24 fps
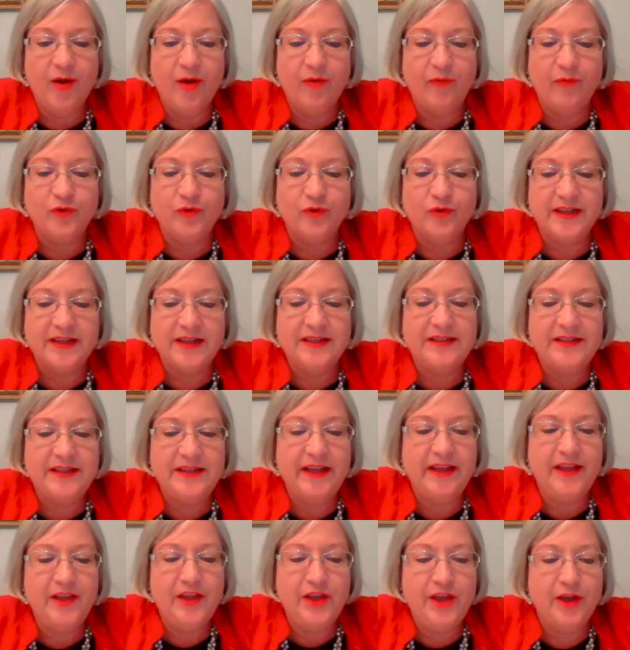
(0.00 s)
for
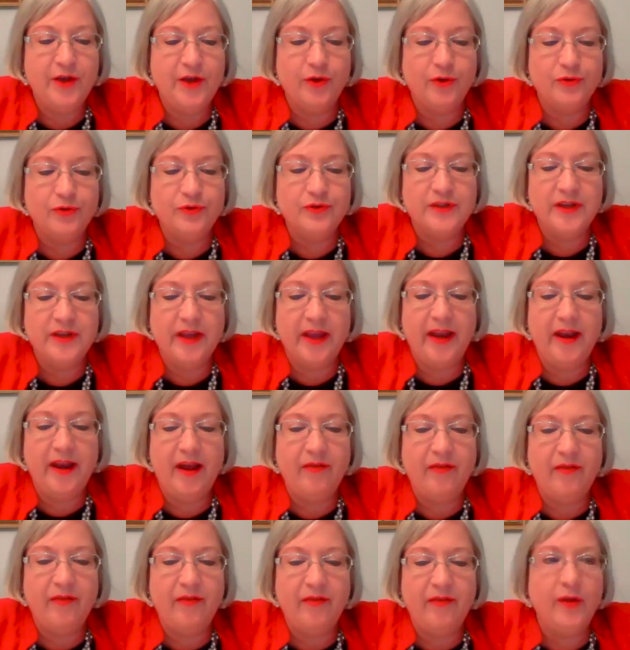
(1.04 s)
16 years, and I
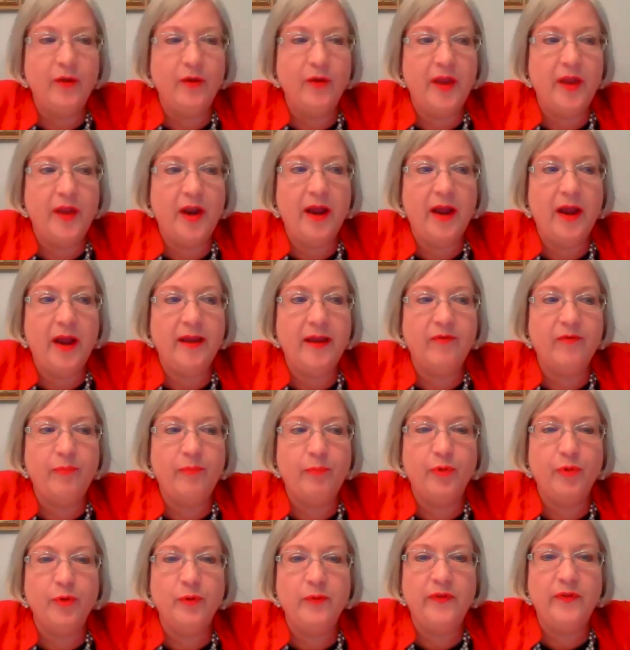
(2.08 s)
feel that I have
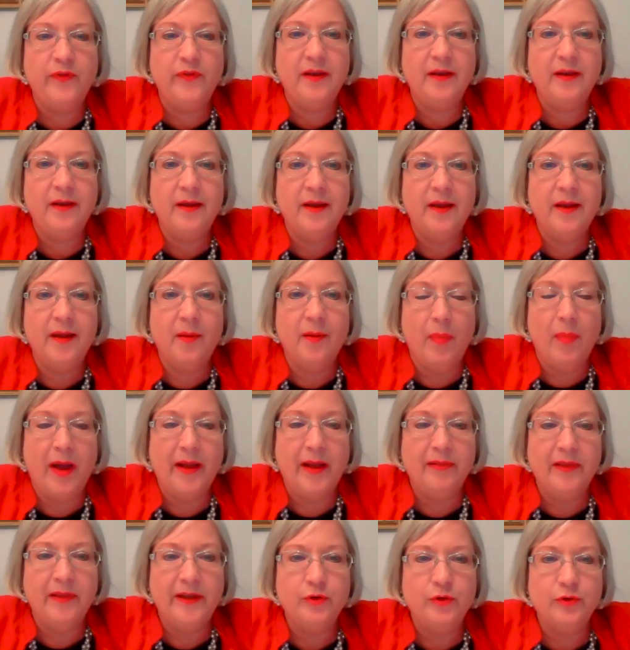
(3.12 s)
proven my
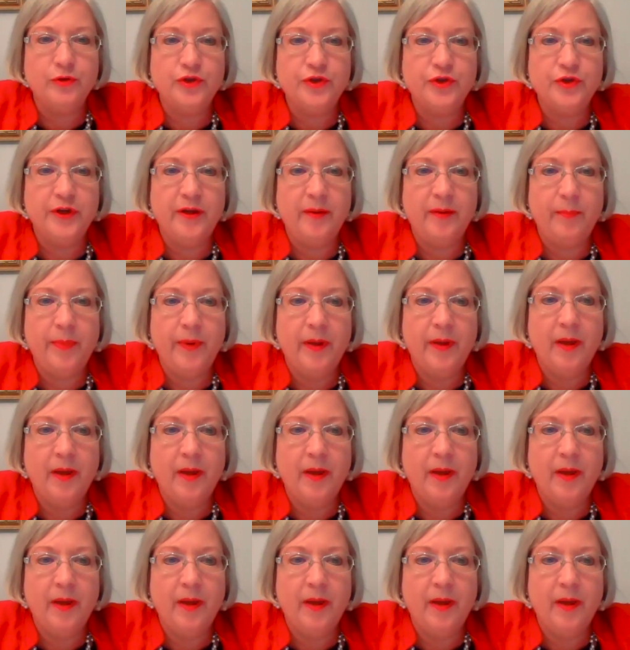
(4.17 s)
leadership